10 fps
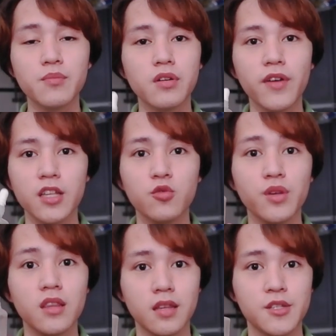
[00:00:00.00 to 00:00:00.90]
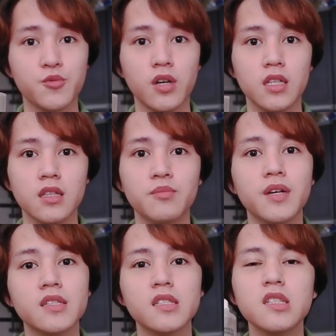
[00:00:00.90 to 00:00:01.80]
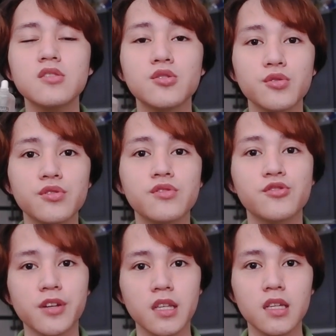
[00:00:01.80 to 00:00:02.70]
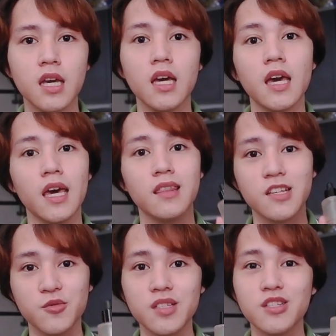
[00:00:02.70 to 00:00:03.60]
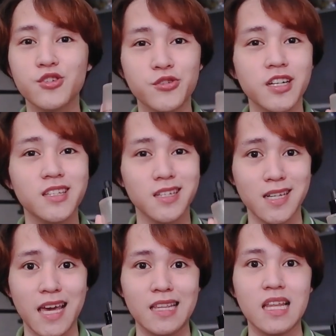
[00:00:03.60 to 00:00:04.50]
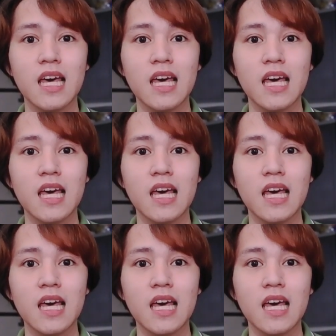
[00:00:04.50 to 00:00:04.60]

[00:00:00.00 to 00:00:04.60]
provide you with this one, because this is used during the day and this one is during the night.